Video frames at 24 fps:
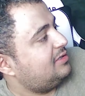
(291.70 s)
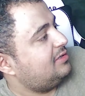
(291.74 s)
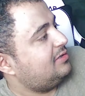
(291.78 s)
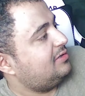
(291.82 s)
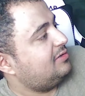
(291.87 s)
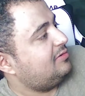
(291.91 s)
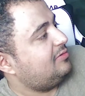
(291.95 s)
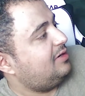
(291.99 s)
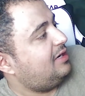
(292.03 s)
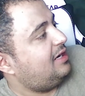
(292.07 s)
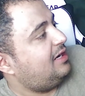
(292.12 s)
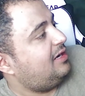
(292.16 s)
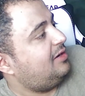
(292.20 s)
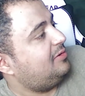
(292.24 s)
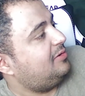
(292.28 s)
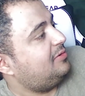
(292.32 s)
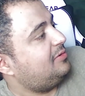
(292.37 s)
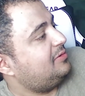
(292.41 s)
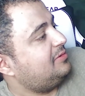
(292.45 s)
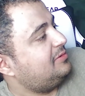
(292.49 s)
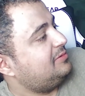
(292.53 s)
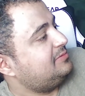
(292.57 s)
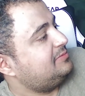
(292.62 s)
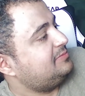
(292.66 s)
Wow.
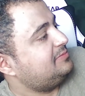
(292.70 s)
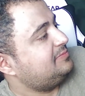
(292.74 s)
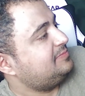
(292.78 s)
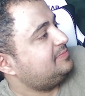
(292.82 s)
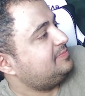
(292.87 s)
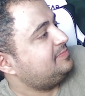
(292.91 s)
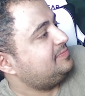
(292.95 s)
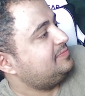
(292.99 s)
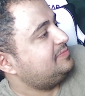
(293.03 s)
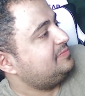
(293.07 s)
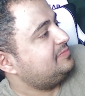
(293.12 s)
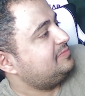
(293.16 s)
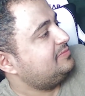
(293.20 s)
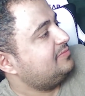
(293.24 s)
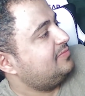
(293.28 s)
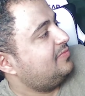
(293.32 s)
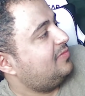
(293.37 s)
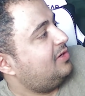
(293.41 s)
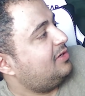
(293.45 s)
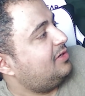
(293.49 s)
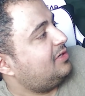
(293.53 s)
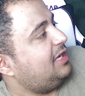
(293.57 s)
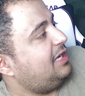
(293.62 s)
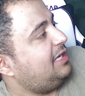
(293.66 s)

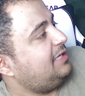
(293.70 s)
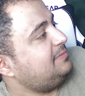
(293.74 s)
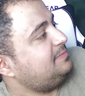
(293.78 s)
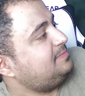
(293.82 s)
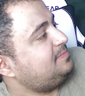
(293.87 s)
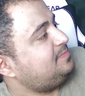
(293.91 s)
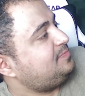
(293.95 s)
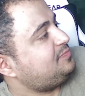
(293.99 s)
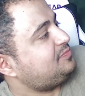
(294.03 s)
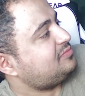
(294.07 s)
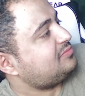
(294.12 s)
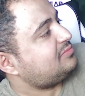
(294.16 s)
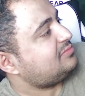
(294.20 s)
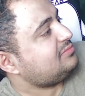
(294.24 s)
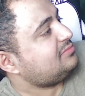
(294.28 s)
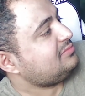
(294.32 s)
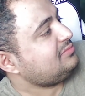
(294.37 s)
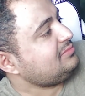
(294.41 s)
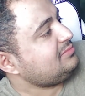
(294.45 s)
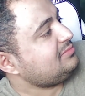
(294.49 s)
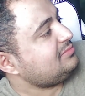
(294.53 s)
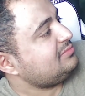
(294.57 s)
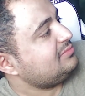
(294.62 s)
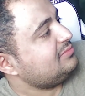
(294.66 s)
Okay.
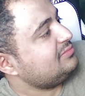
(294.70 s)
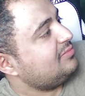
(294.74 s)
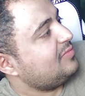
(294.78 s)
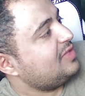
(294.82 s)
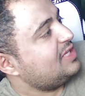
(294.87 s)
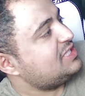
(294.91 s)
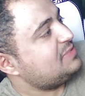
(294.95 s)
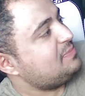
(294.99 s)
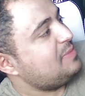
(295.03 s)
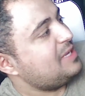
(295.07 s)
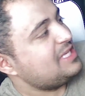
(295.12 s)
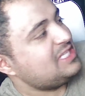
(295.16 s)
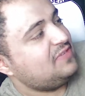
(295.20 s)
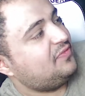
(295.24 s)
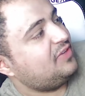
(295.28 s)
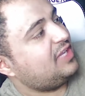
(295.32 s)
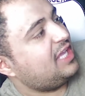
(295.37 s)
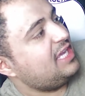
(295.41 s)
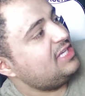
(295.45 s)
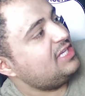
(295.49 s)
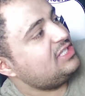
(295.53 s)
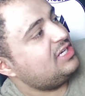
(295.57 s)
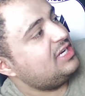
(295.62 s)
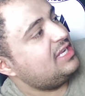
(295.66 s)

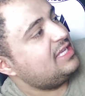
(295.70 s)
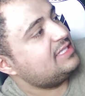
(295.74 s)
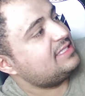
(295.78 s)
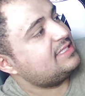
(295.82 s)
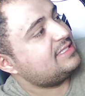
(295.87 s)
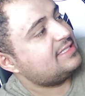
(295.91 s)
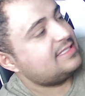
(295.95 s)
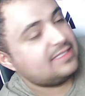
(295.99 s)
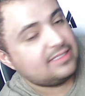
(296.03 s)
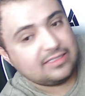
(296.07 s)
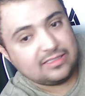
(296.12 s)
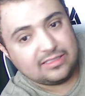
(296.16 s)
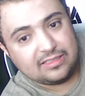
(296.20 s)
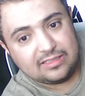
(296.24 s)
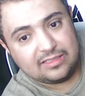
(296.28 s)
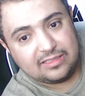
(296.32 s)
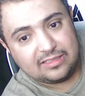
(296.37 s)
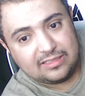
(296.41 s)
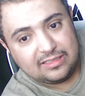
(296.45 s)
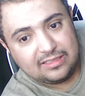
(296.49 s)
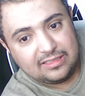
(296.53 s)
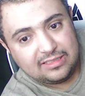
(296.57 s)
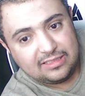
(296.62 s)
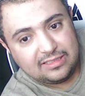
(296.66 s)
Specification is,
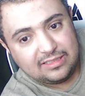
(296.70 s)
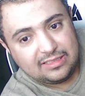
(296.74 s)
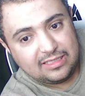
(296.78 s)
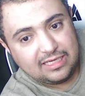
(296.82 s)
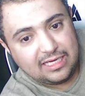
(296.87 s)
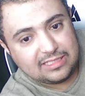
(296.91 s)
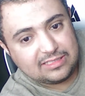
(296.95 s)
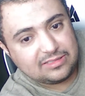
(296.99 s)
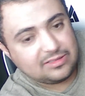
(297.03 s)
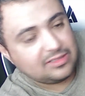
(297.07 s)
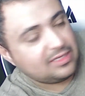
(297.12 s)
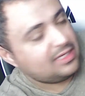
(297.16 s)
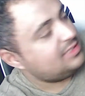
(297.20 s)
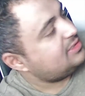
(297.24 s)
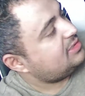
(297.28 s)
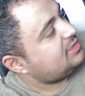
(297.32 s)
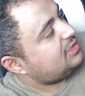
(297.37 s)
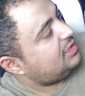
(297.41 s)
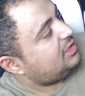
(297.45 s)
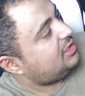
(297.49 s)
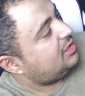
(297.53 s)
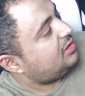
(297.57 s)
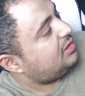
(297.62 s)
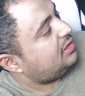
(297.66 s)
as you can
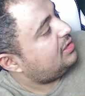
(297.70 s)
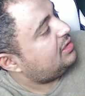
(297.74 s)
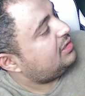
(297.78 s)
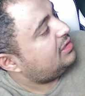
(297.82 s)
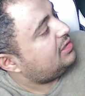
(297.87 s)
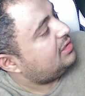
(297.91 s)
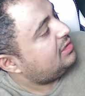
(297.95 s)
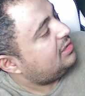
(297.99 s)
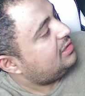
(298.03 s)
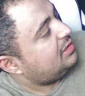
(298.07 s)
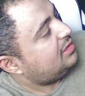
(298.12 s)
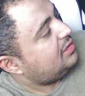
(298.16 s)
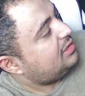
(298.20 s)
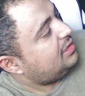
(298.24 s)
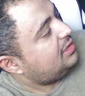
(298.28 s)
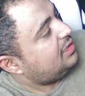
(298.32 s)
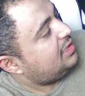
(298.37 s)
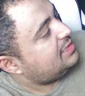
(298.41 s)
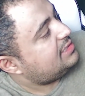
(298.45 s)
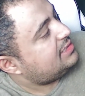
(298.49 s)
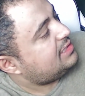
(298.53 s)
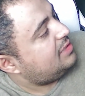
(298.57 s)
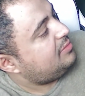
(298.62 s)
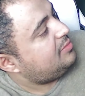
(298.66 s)
see here,
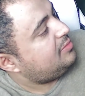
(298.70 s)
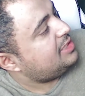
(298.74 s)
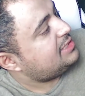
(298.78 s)
it's image